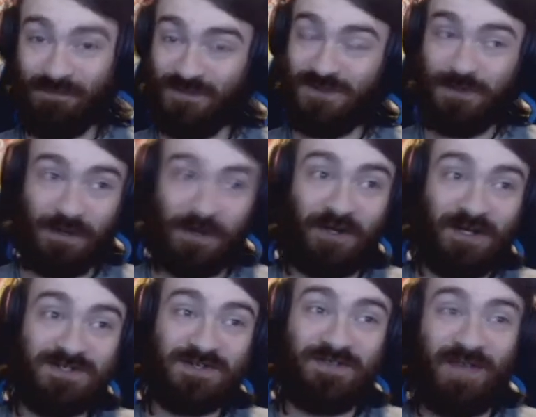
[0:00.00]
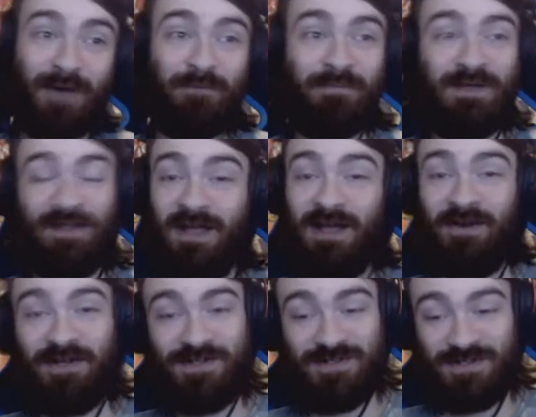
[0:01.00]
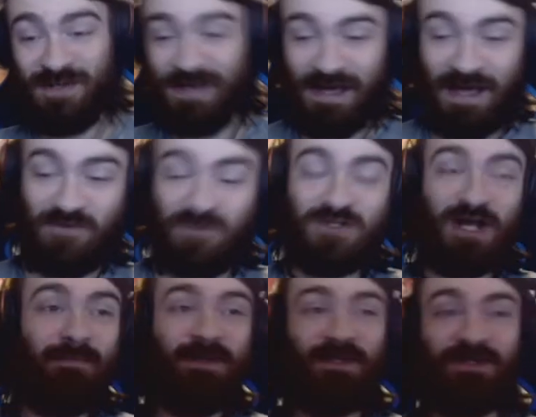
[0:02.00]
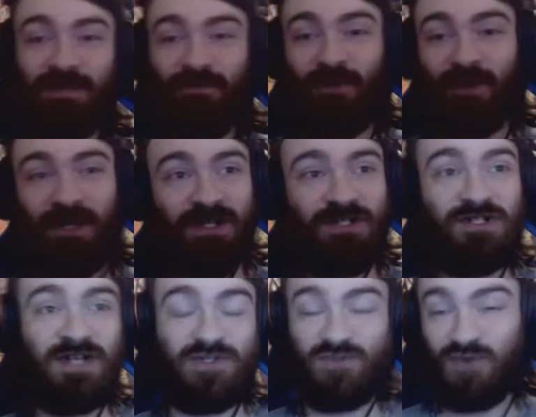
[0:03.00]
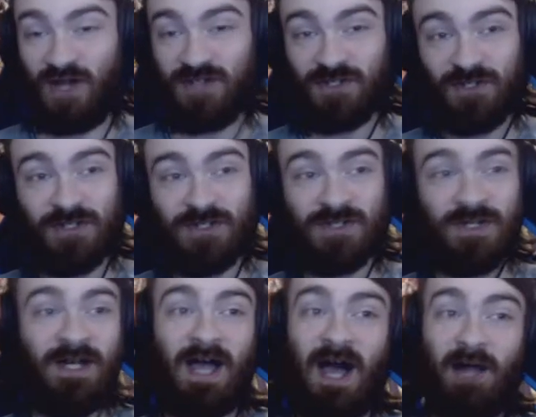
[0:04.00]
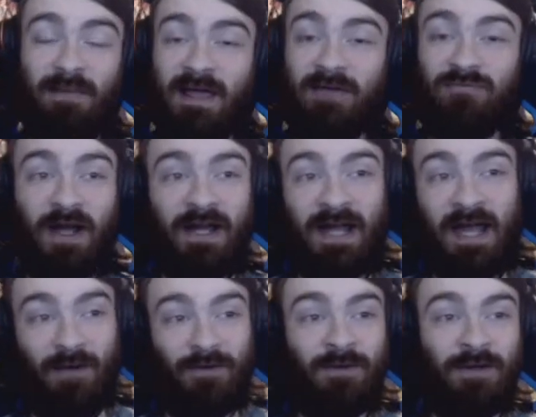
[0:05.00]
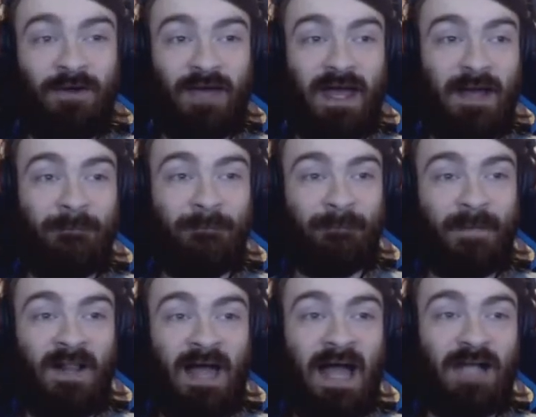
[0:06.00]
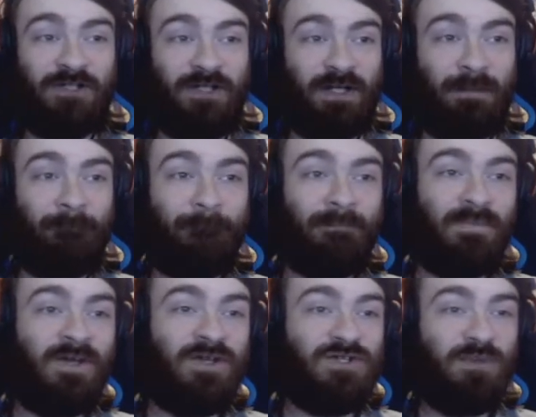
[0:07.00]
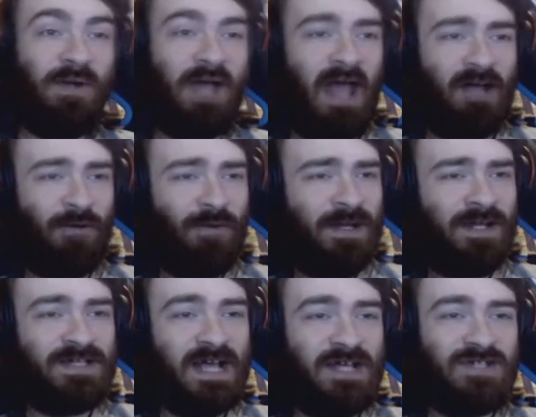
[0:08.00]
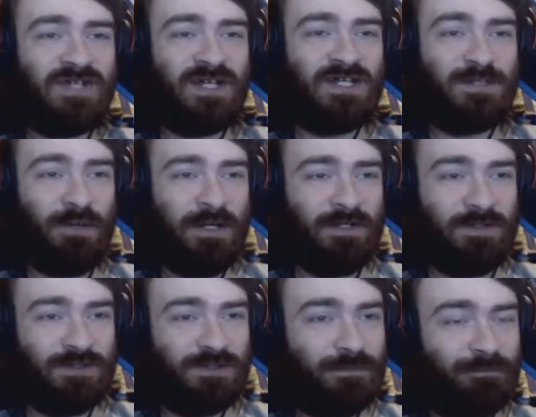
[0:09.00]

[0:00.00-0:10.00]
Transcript: To be honest, that would be hilarious. If you tell me that Team Rocket Edition has tricycles, I'll play it right now, okay? I'll oh, actually. Do you want heroin? It tastes like sprinkles.